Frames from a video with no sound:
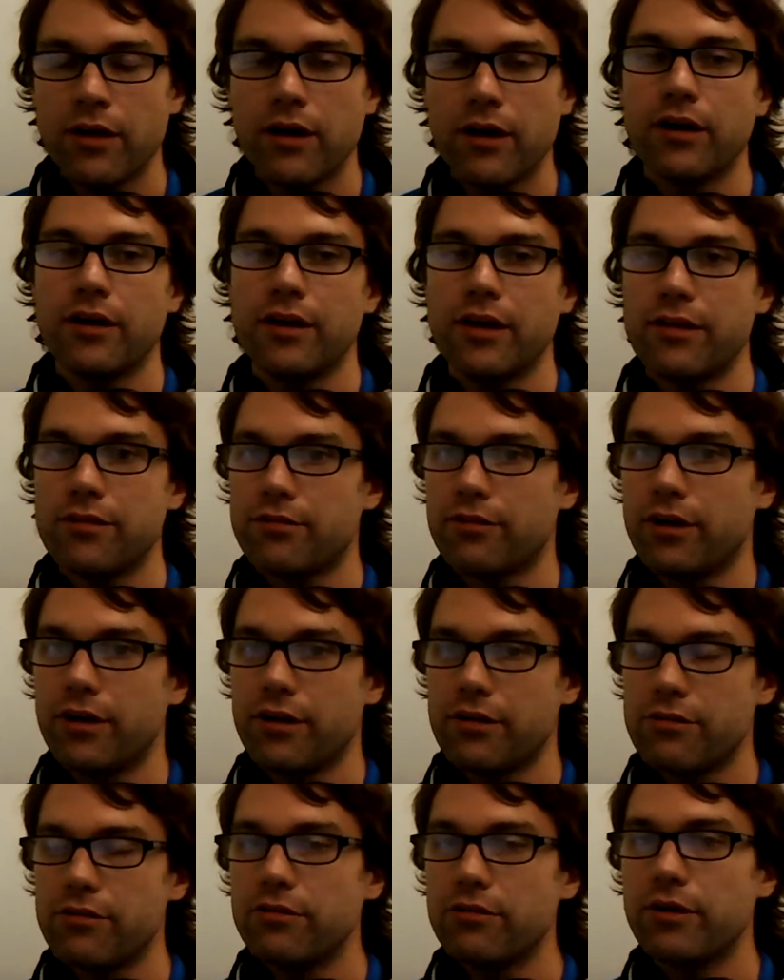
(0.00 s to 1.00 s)
uh, as
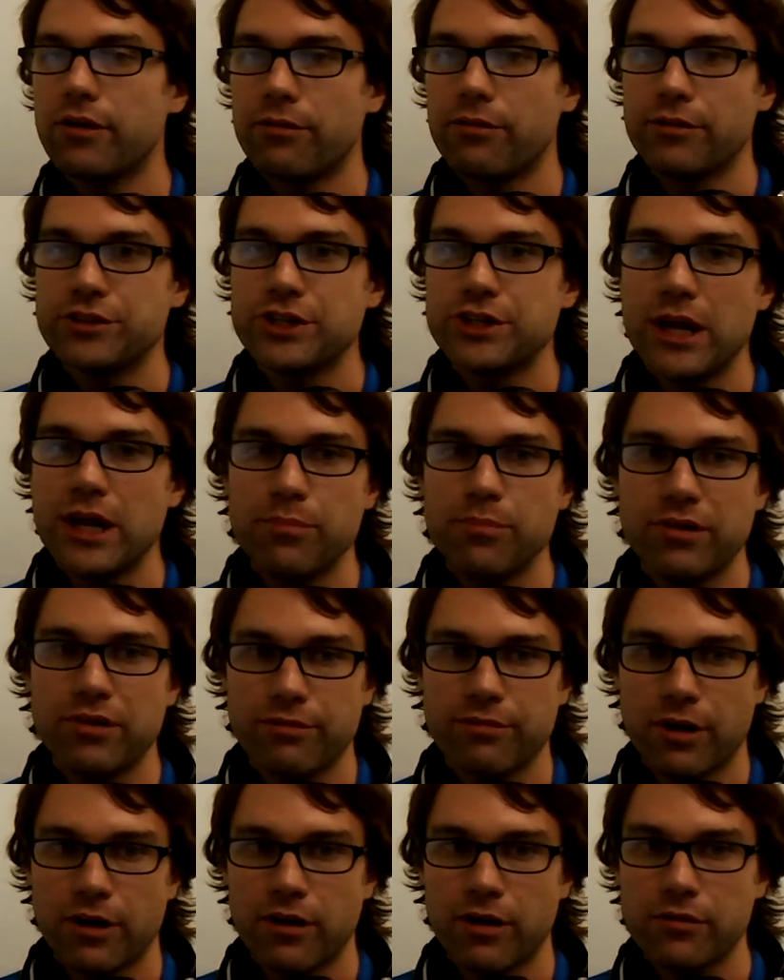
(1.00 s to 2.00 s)
long as you know the shape
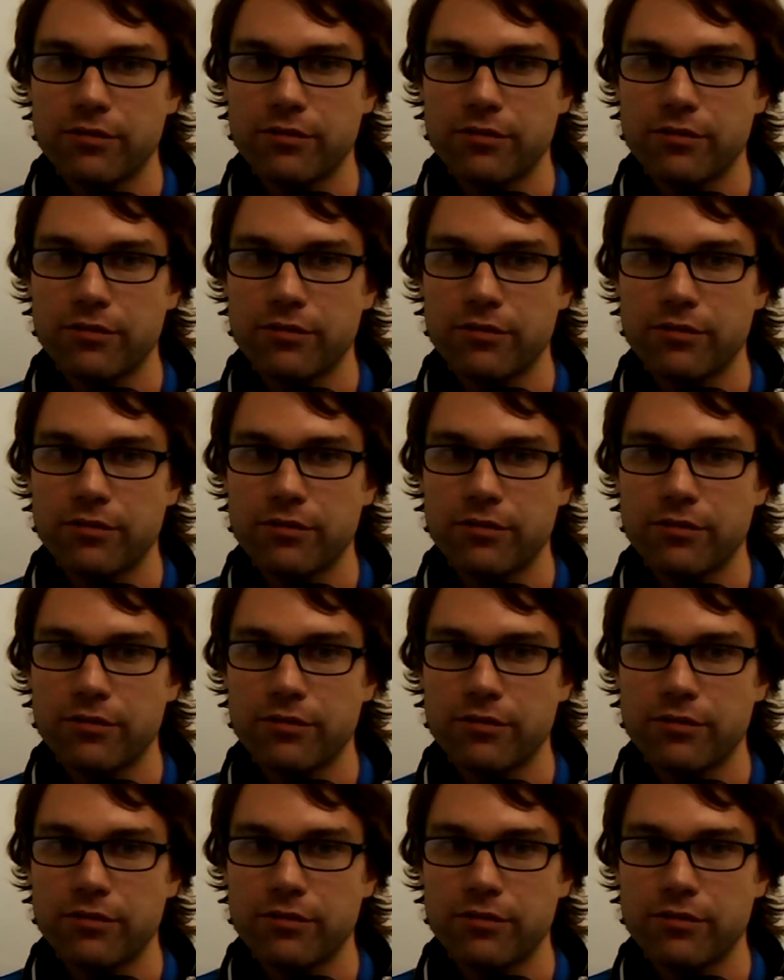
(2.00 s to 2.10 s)
involved.